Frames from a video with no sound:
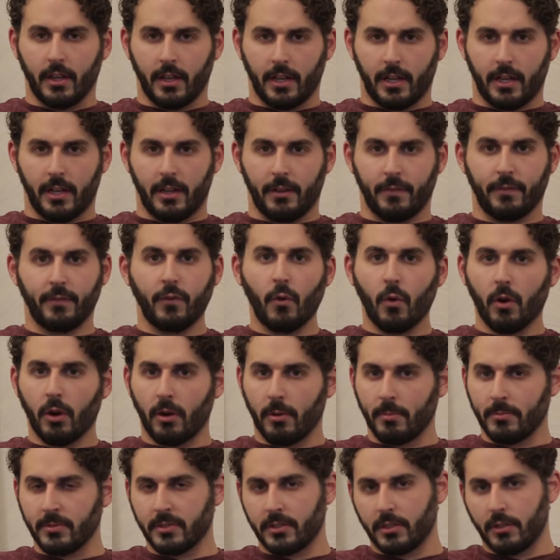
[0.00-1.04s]
uh,
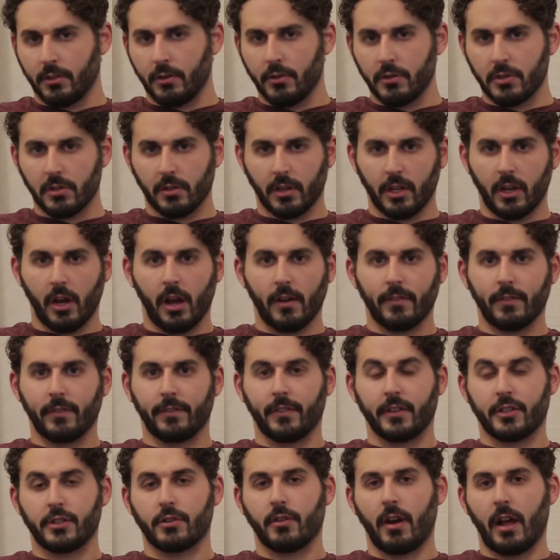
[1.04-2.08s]
forms, usually off
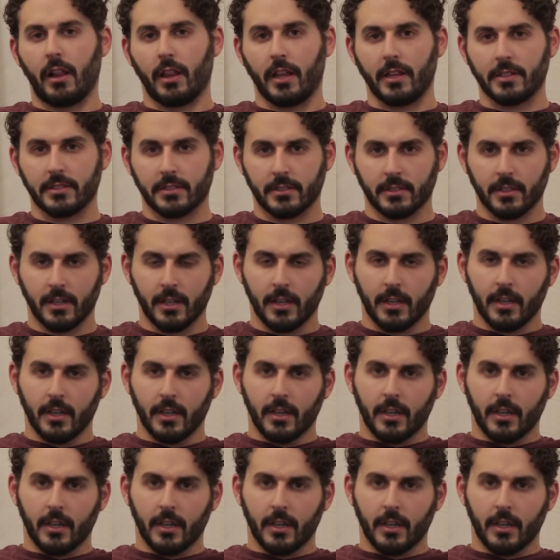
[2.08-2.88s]
of a trellis.